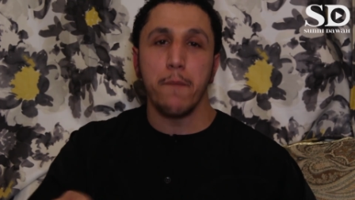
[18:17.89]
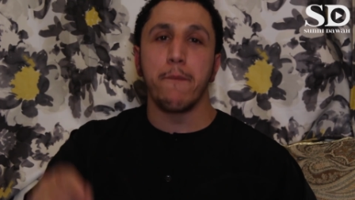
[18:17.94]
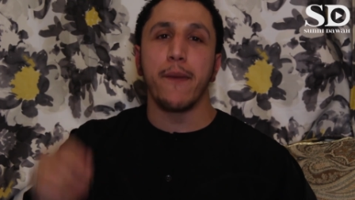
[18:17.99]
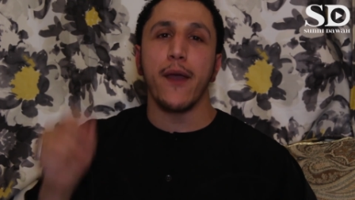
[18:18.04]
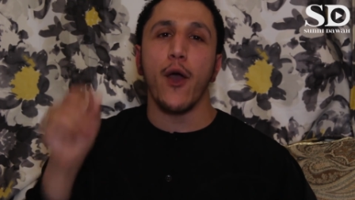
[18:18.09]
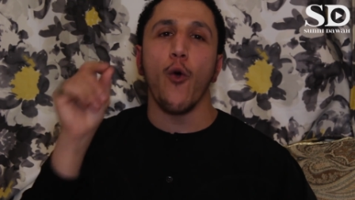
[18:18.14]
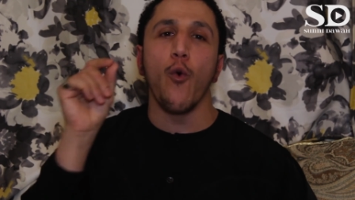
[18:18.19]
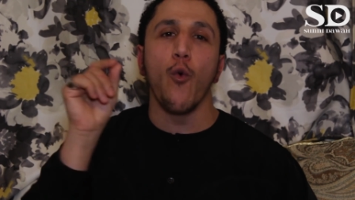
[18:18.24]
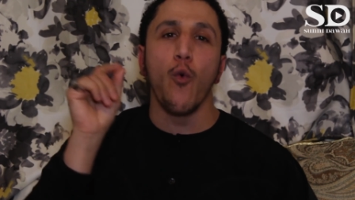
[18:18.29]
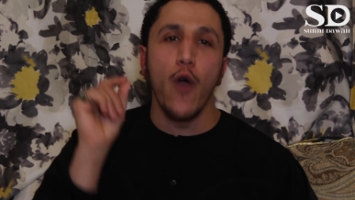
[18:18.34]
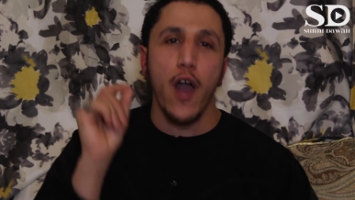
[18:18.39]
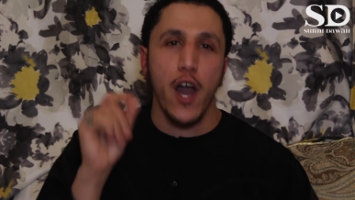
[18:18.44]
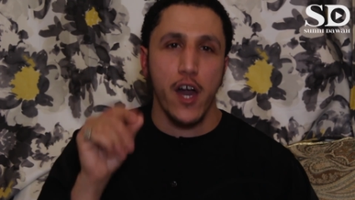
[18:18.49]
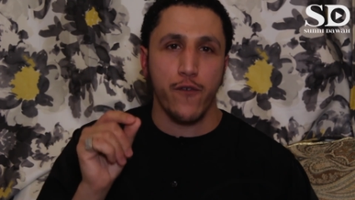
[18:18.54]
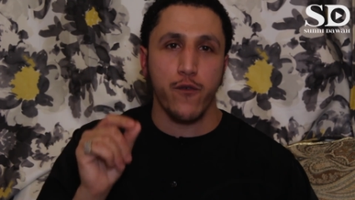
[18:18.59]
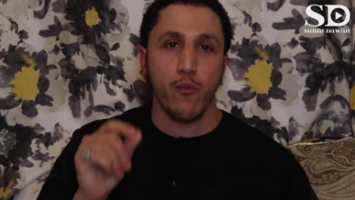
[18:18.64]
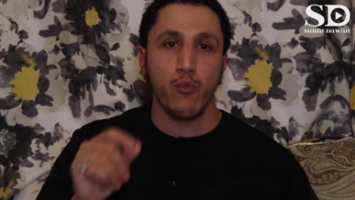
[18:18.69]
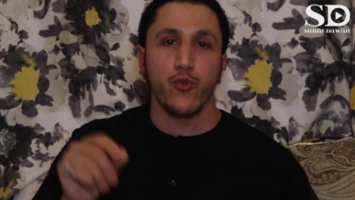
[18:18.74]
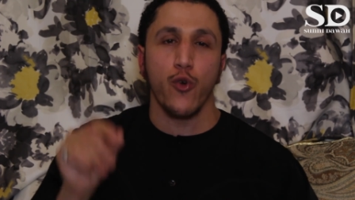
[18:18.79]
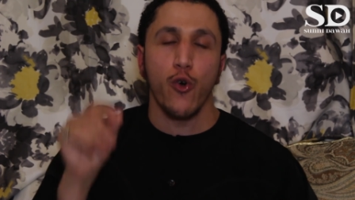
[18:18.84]
be
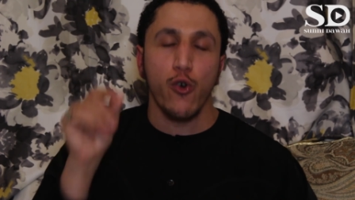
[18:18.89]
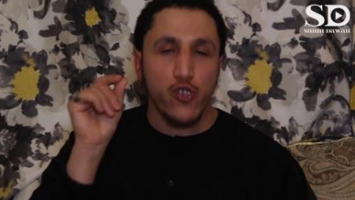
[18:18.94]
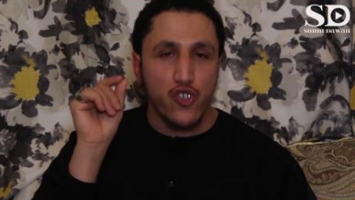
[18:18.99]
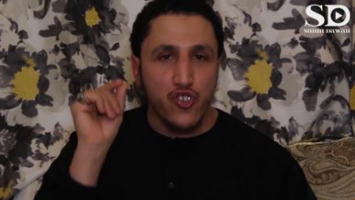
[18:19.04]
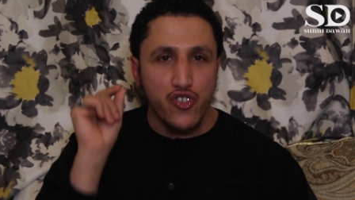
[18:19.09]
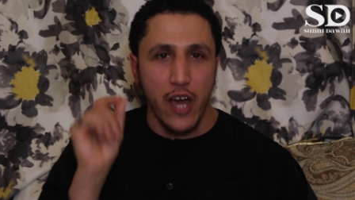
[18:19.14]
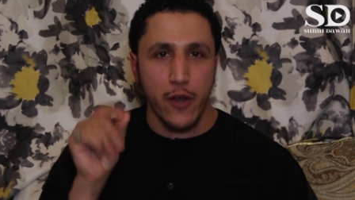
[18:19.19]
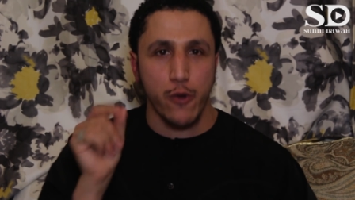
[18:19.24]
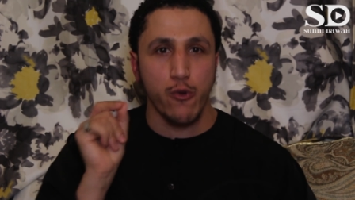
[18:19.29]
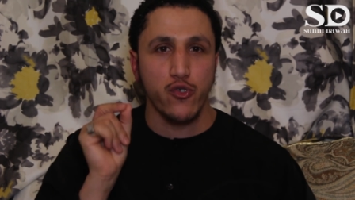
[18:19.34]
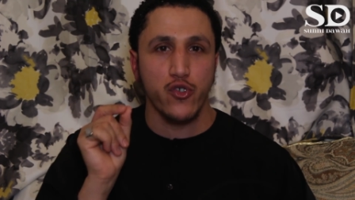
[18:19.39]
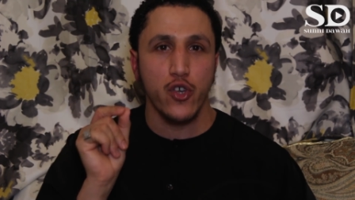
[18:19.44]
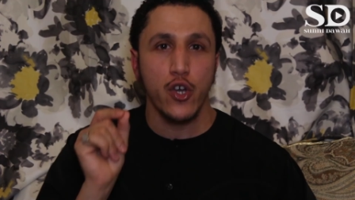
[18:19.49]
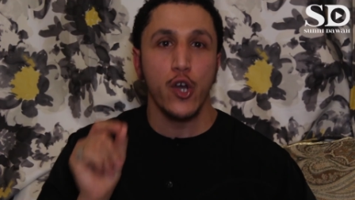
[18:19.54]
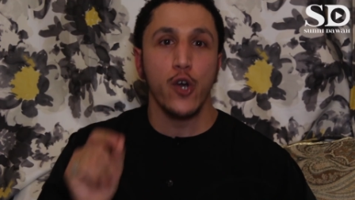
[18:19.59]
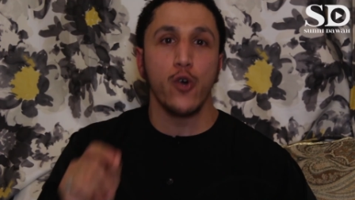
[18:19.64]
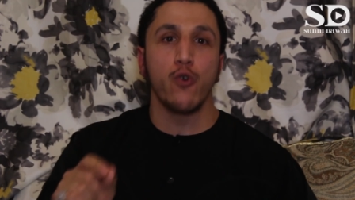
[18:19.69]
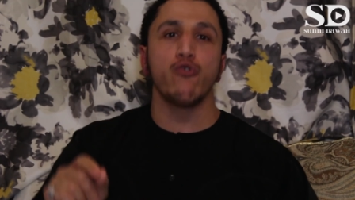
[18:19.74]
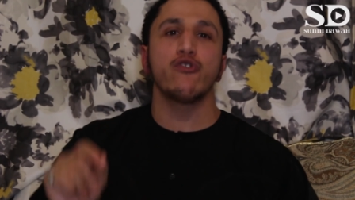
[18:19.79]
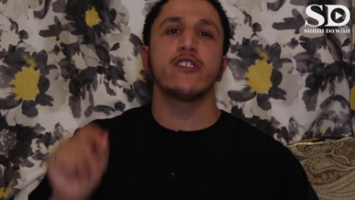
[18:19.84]
aware from those channels
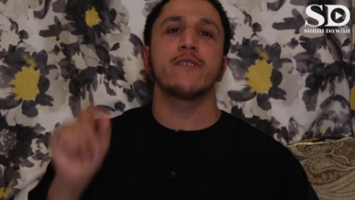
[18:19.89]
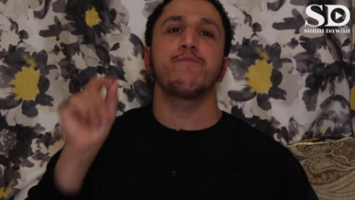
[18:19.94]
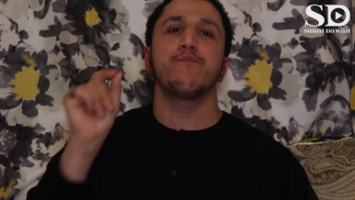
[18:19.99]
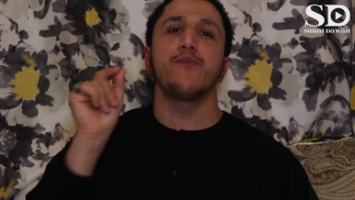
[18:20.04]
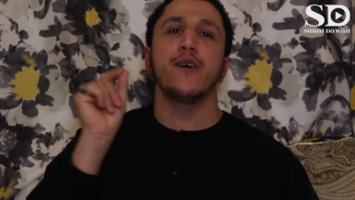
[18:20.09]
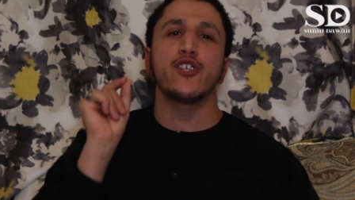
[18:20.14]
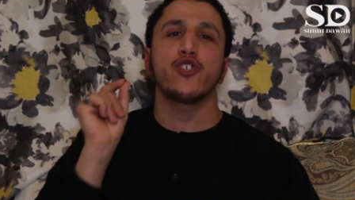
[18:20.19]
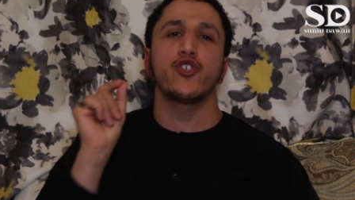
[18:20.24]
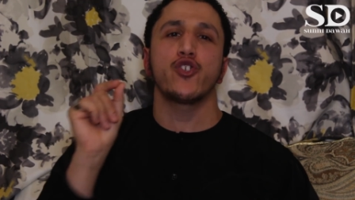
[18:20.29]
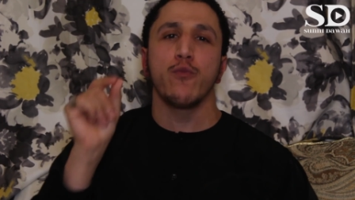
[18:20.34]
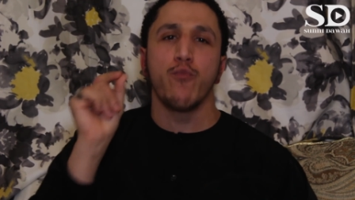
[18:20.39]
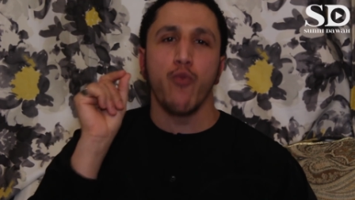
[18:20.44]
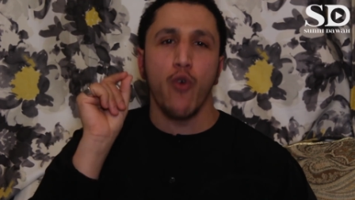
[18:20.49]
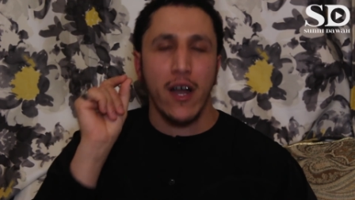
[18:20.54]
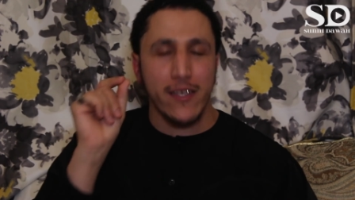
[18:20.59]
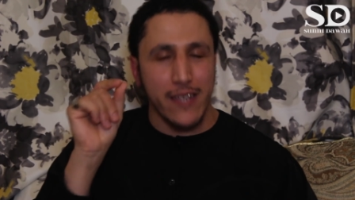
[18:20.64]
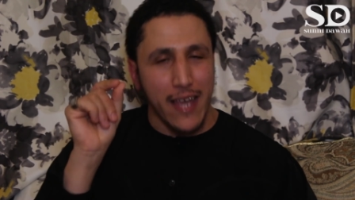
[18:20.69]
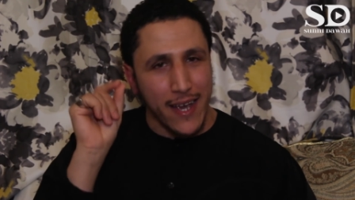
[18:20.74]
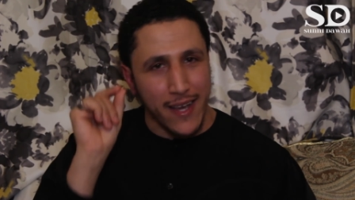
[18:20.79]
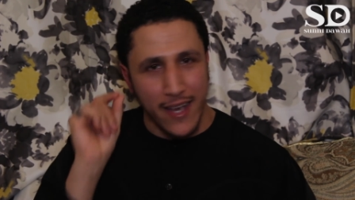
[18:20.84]
who spread
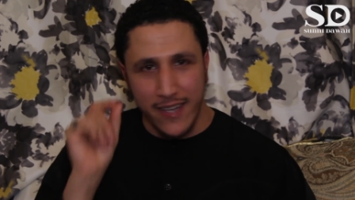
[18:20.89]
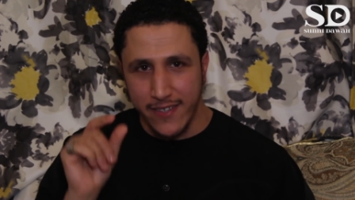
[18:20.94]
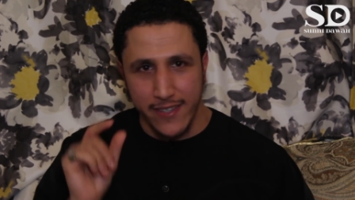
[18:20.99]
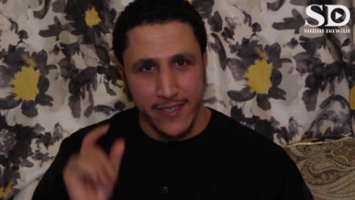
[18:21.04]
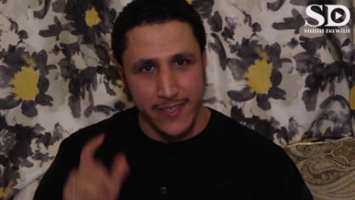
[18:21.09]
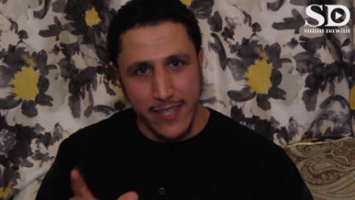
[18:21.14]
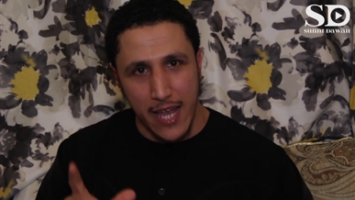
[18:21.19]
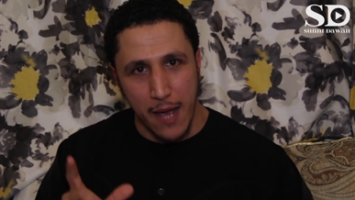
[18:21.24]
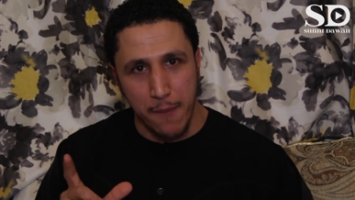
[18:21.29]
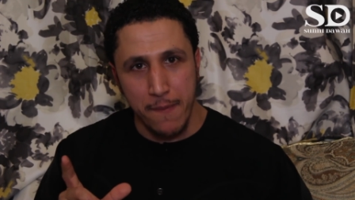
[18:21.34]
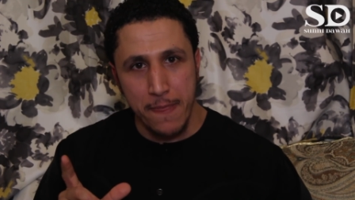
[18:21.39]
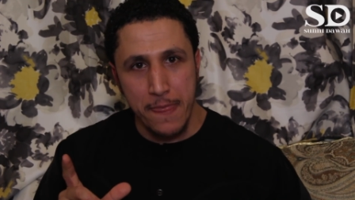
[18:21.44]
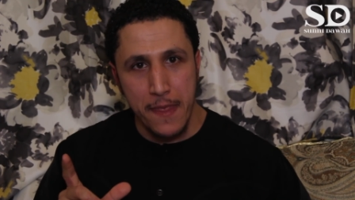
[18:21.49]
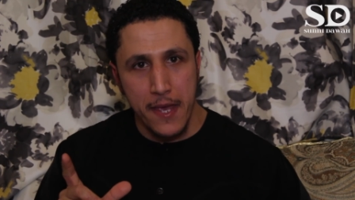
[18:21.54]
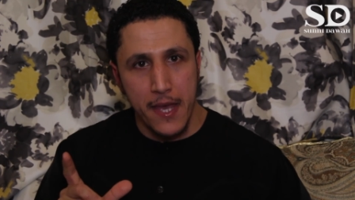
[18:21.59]
shubuhat against Islam.